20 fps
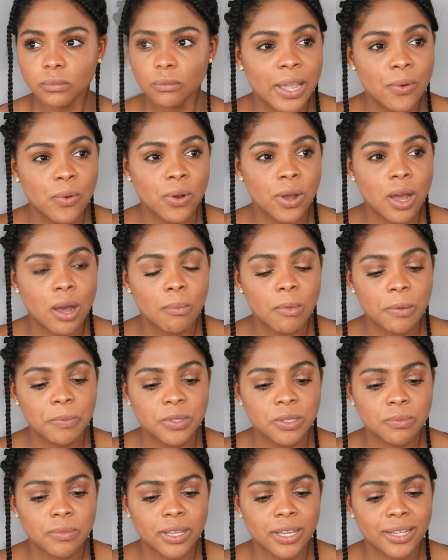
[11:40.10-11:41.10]
They will come
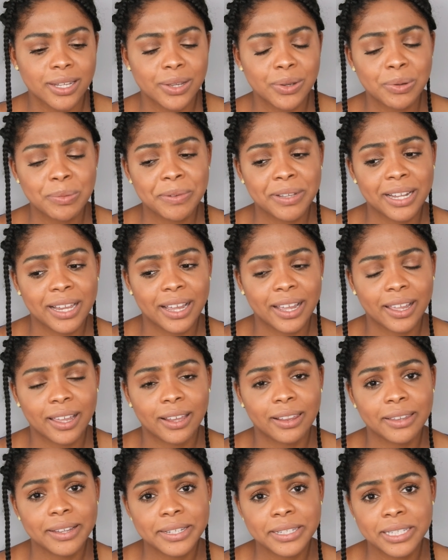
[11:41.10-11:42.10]
up to me and they will be
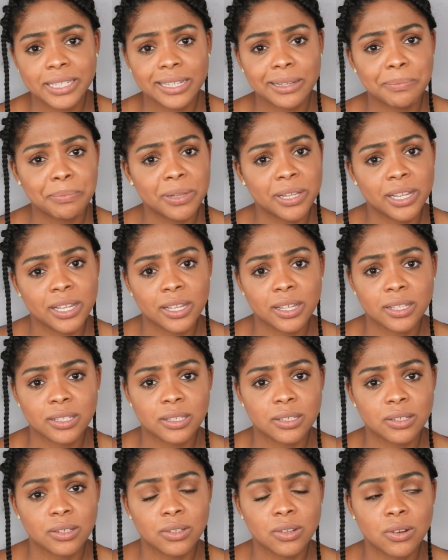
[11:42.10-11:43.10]
like, Leslie,
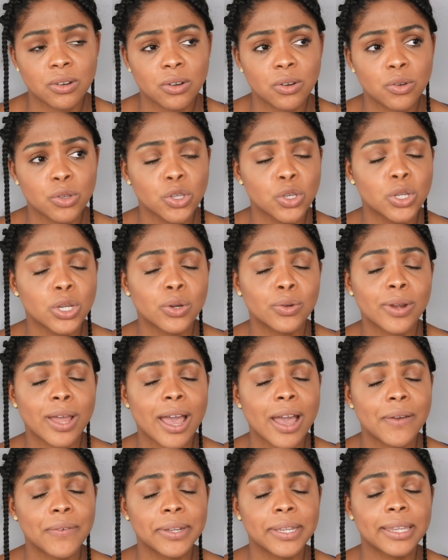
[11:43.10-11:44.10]
please, you know, you don't
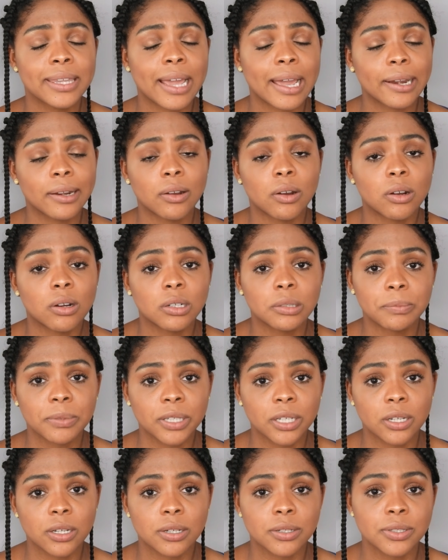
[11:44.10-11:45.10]
have it that hard
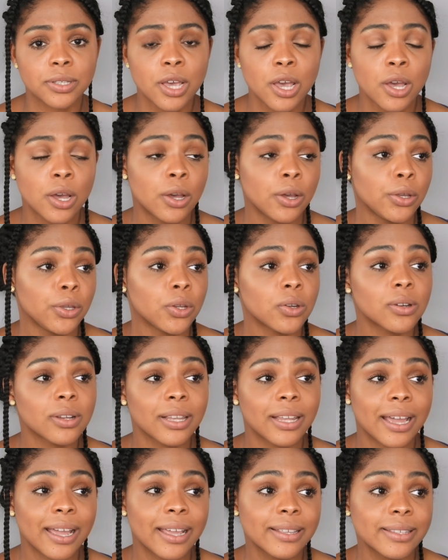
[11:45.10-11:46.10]
because
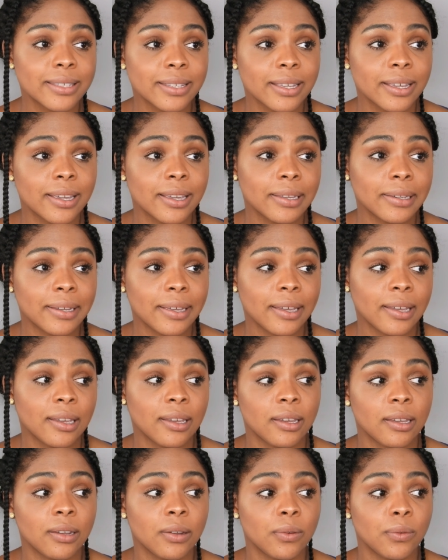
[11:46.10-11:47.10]
you're light skinned,
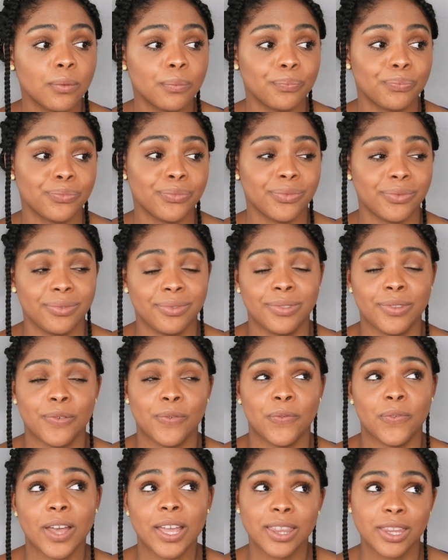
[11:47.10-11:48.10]
and
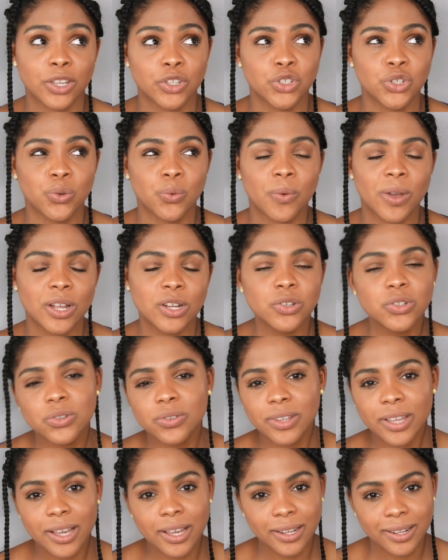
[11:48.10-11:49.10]
the fact that you went
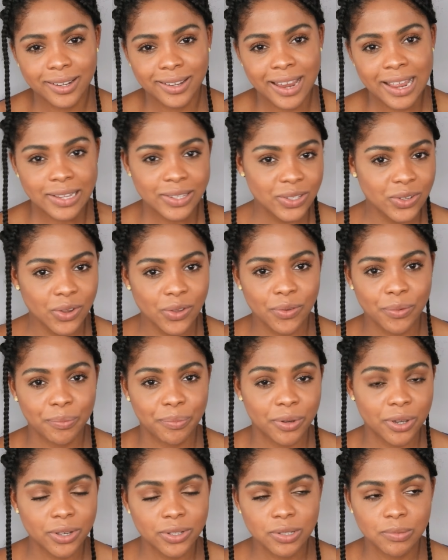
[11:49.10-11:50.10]
through that, that's not
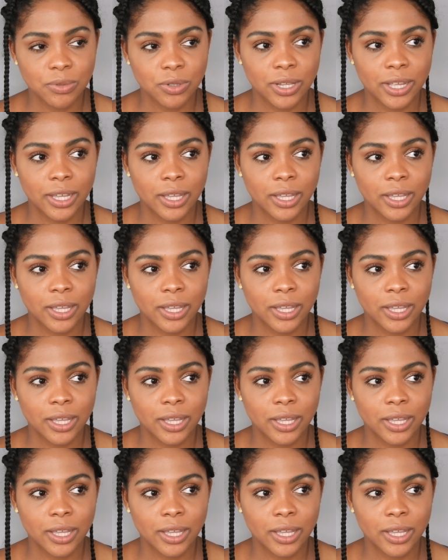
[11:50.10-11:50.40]
even possible.